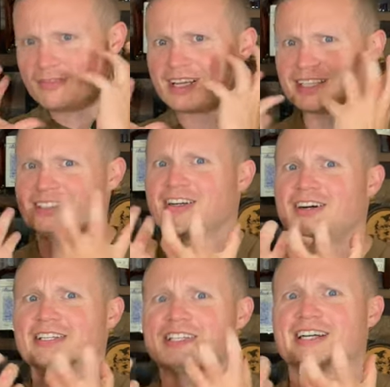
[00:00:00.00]
Got the
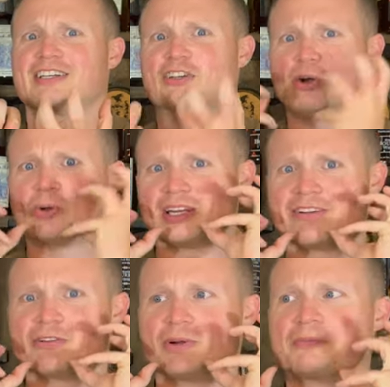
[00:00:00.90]
honey kind of coated
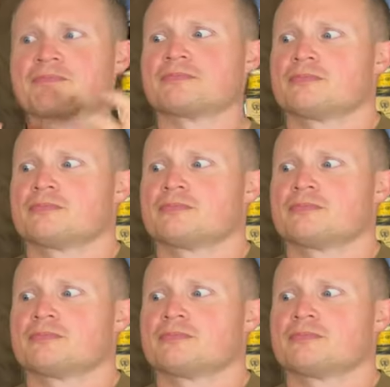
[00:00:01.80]
everywhere.